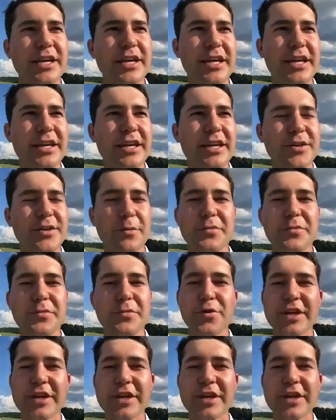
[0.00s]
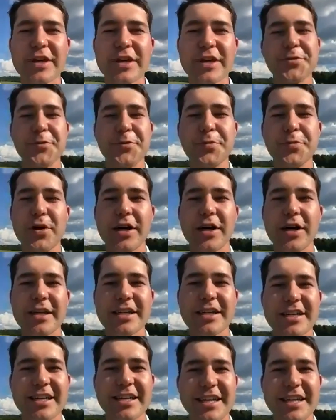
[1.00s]
something new to get used to, but
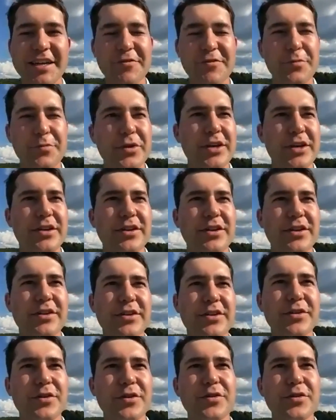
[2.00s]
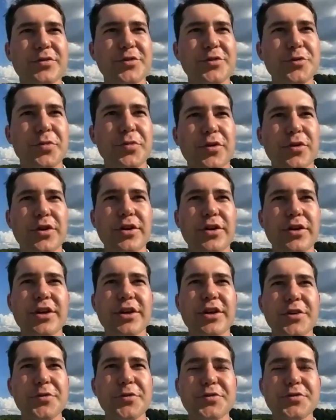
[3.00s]
have been super
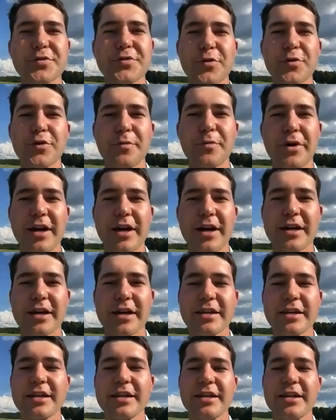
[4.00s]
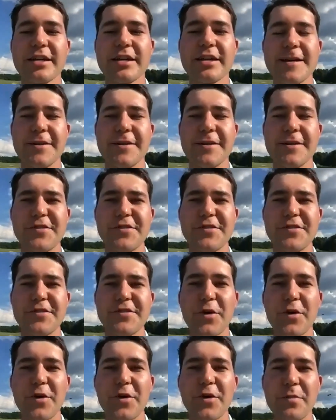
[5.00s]
useful in my uh,
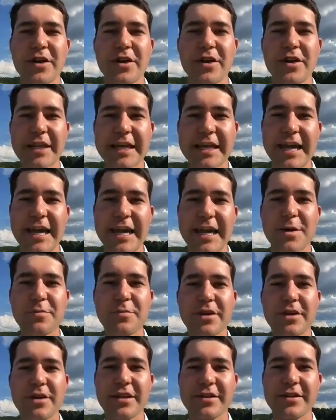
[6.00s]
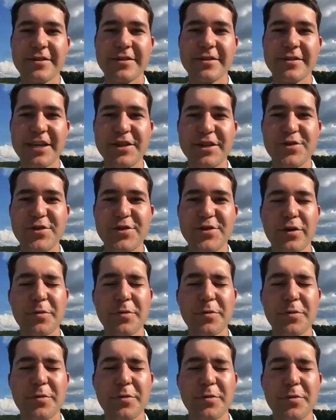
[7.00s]
development of the game and
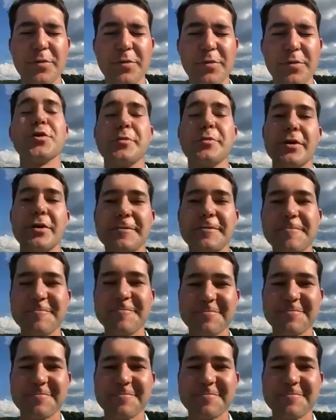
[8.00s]
enjoyment. Enjoyment.